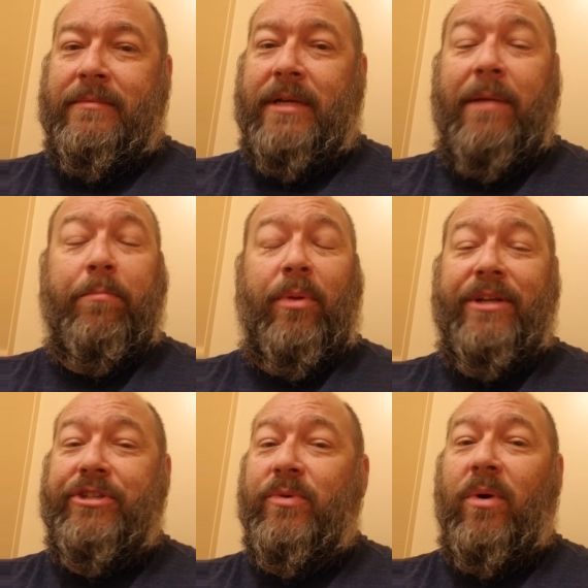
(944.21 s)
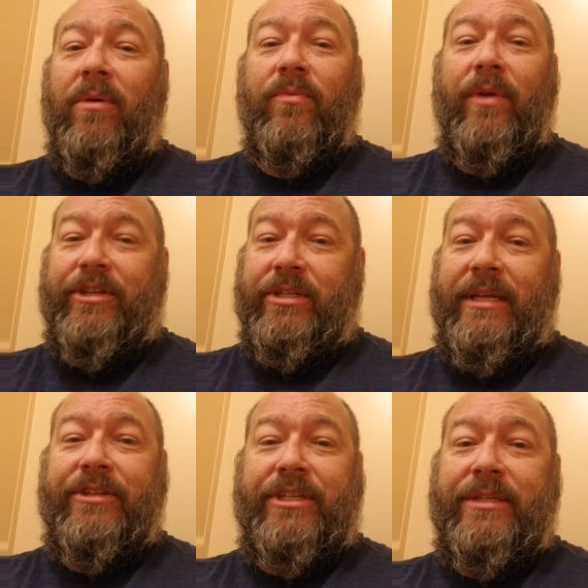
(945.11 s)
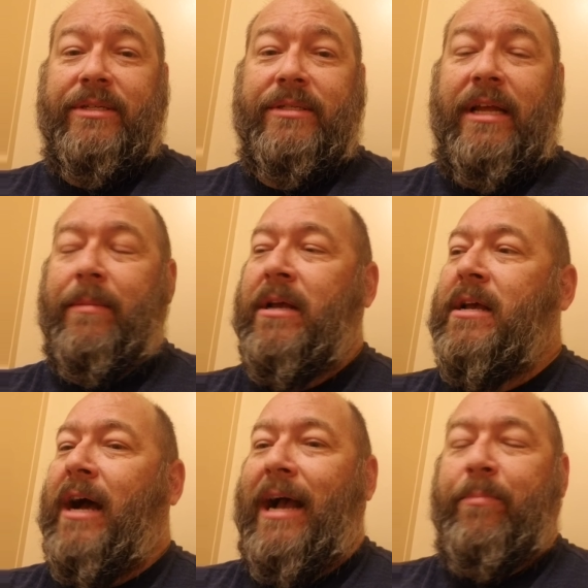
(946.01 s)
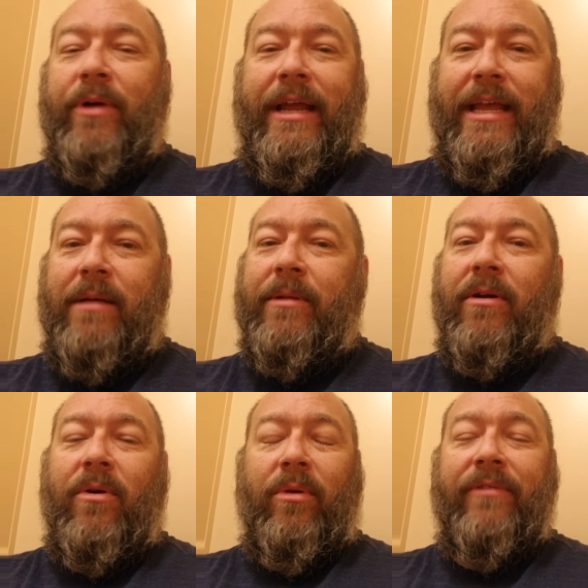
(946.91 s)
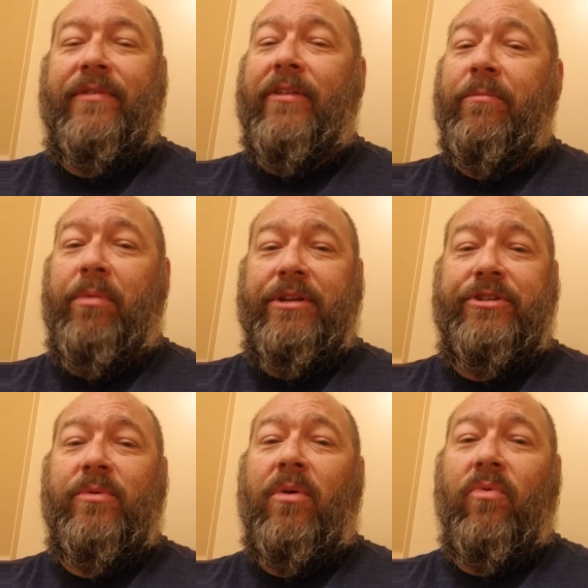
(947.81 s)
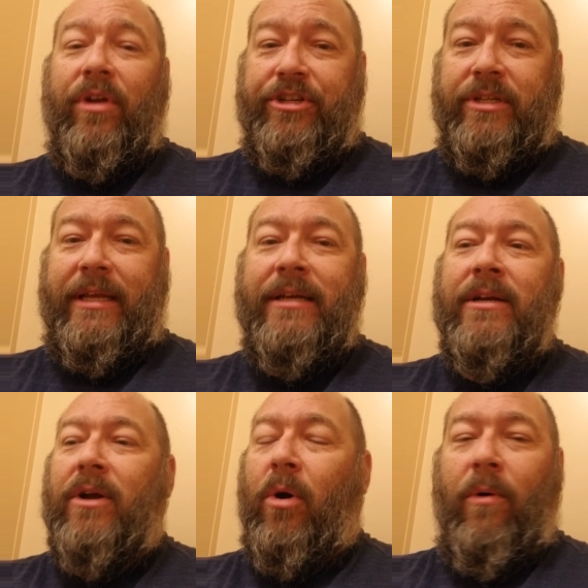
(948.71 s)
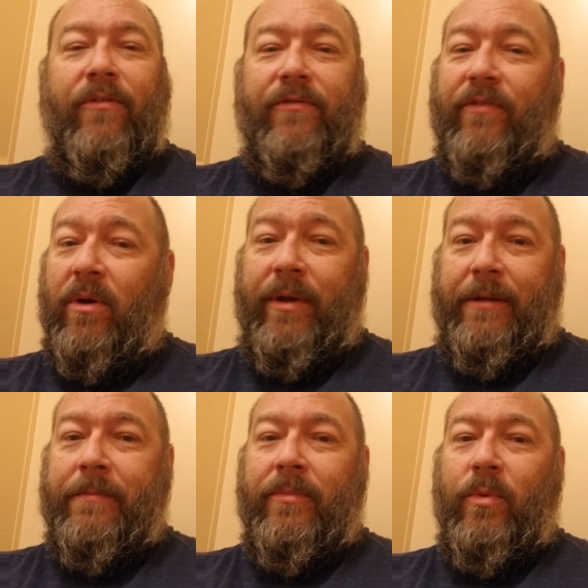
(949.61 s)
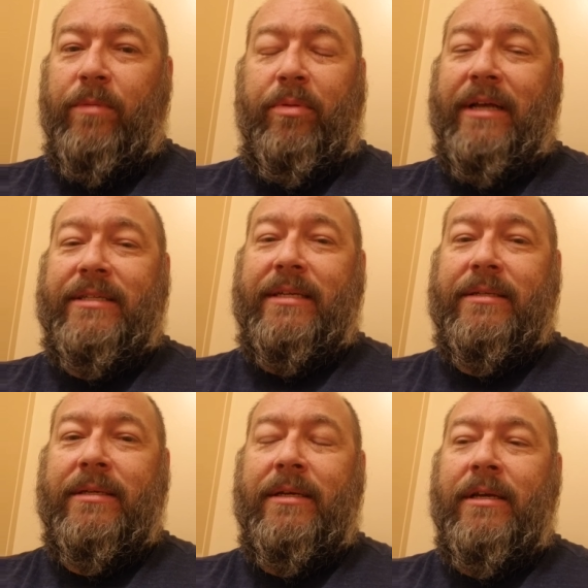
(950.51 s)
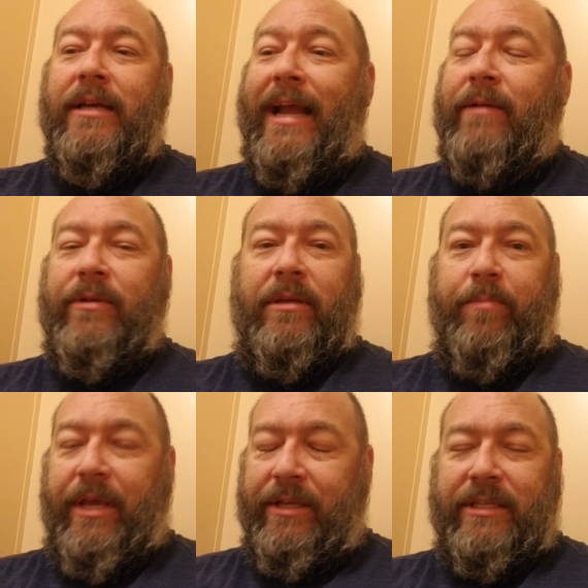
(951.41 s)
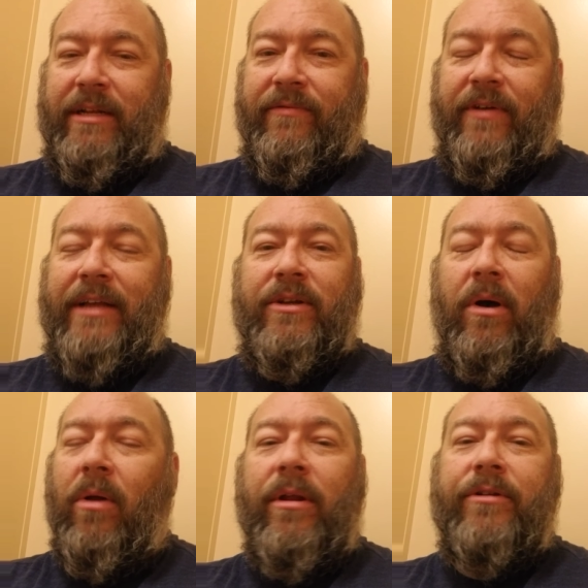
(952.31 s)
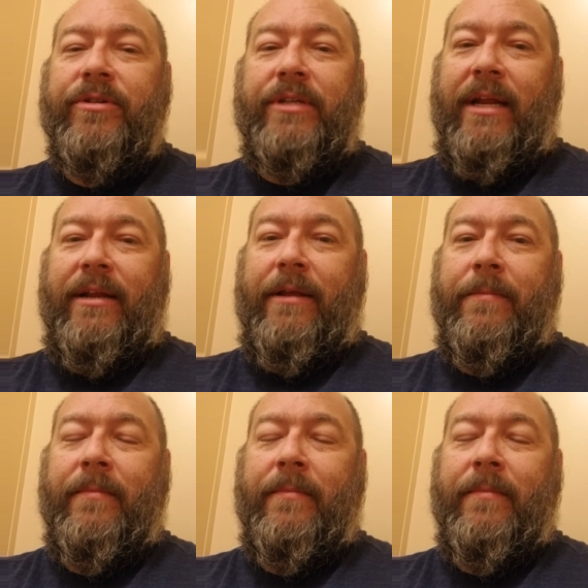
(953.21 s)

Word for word: I bless you all richly in Jesus' name. I pray him and our Holy Father bless you all richly, overflowing with blessings and with the peace that defies all understanding